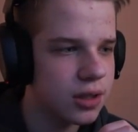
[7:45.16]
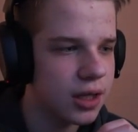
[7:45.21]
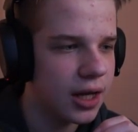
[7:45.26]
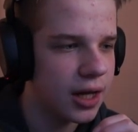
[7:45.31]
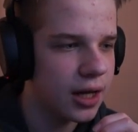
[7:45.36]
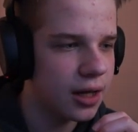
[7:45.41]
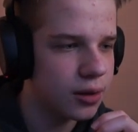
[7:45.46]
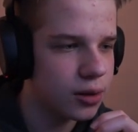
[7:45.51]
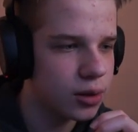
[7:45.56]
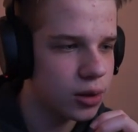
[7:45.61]

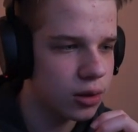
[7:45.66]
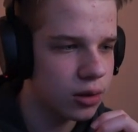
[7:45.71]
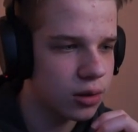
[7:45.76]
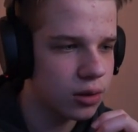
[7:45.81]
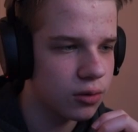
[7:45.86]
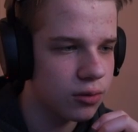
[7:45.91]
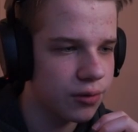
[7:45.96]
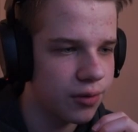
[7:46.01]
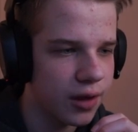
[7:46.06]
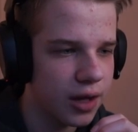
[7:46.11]
uh, so it's
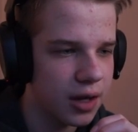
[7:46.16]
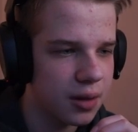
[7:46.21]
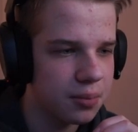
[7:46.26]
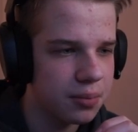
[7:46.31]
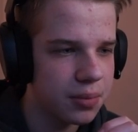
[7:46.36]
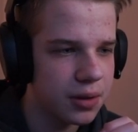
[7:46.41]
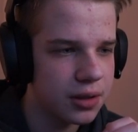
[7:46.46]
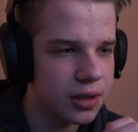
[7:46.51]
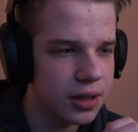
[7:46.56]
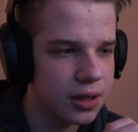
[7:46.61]
still there,
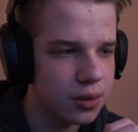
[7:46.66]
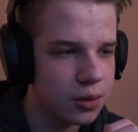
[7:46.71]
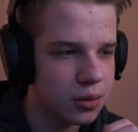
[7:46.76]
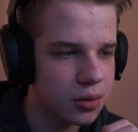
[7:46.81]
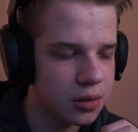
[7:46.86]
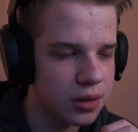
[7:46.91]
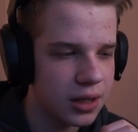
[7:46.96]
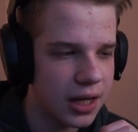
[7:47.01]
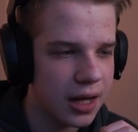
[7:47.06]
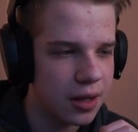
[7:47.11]
but it
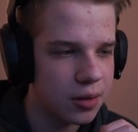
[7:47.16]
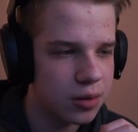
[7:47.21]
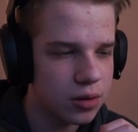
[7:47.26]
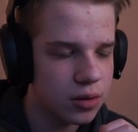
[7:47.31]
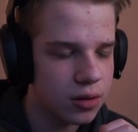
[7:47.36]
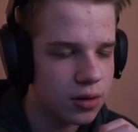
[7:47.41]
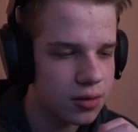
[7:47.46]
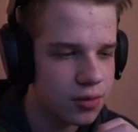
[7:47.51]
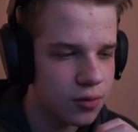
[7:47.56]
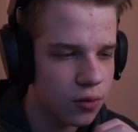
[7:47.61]
isn't
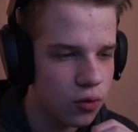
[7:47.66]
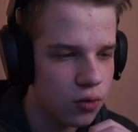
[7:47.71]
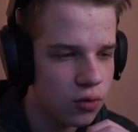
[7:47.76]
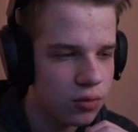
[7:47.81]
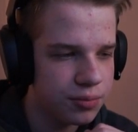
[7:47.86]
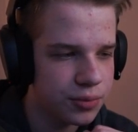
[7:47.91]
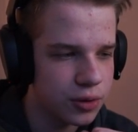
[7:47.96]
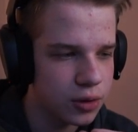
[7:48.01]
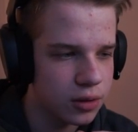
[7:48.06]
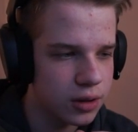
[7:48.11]
as tall
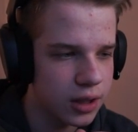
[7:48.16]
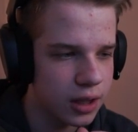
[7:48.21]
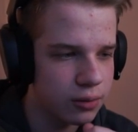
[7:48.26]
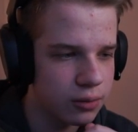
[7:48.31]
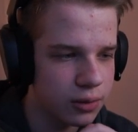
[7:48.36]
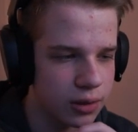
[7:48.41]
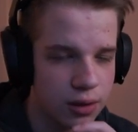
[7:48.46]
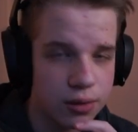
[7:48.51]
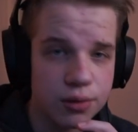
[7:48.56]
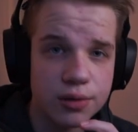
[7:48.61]
because
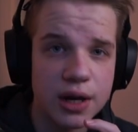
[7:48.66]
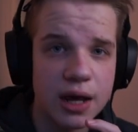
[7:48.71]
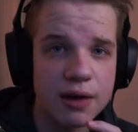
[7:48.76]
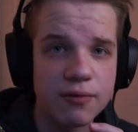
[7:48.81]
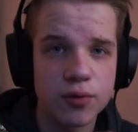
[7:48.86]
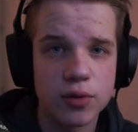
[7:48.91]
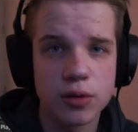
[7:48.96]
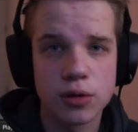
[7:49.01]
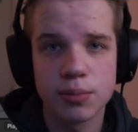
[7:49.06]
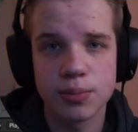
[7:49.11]
Ludwig doesn't have
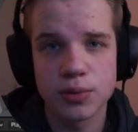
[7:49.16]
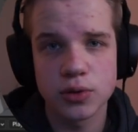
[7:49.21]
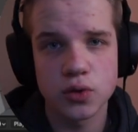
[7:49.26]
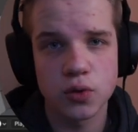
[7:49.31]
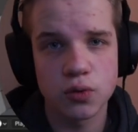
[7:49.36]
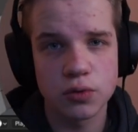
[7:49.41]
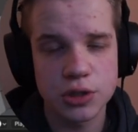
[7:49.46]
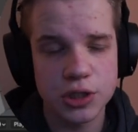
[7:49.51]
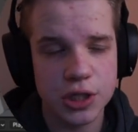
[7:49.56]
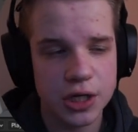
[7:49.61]
a super
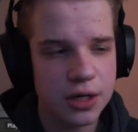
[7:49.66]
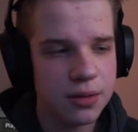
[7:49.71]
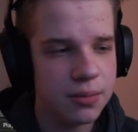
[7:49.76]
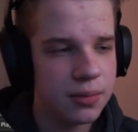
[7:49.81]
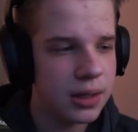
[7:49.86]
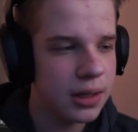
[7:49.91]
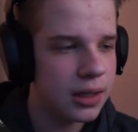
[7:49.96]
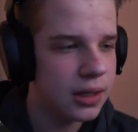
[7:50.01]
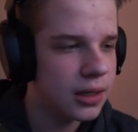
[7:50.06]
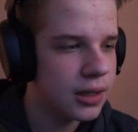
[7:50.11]
tall chair.
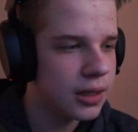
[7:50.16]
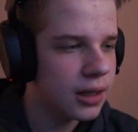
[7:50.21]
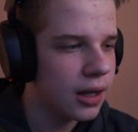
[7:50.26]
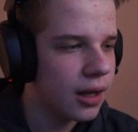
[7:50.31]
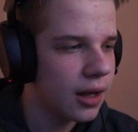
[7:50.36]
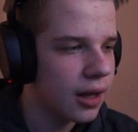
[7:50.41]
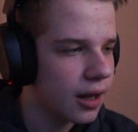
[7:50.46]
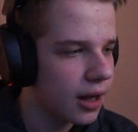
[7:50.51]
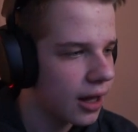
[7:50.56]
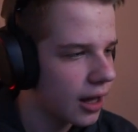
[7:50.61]

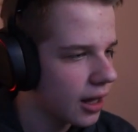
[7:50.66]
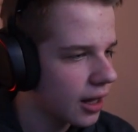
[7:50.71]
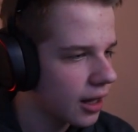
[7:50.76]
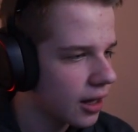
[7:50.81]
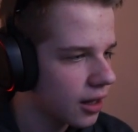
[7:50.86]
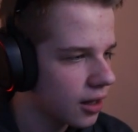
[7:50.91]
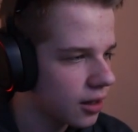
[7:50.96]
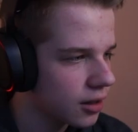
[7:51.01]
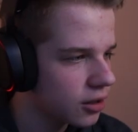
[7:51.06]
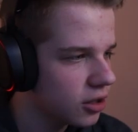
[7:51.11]

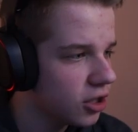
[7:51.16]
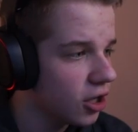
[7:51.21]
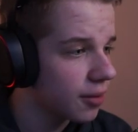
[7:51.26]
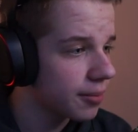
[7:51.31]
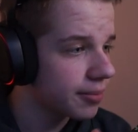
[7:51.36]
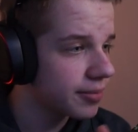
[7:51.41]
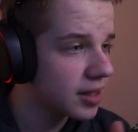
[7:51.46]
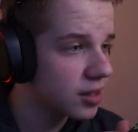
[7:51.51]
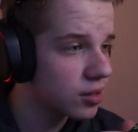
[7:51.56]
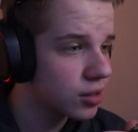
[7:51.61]
And yeah,
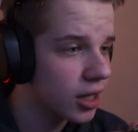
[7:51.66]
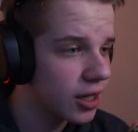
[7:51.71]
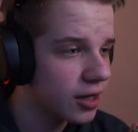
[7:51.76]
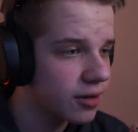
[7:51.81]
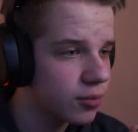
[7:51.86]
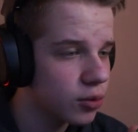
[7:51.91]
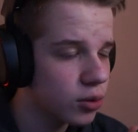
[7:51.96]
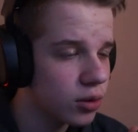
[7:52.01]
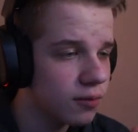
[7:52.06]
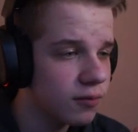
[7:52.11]
that's kind of
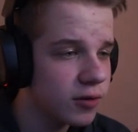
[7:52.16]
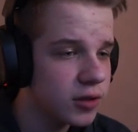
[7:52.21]
most of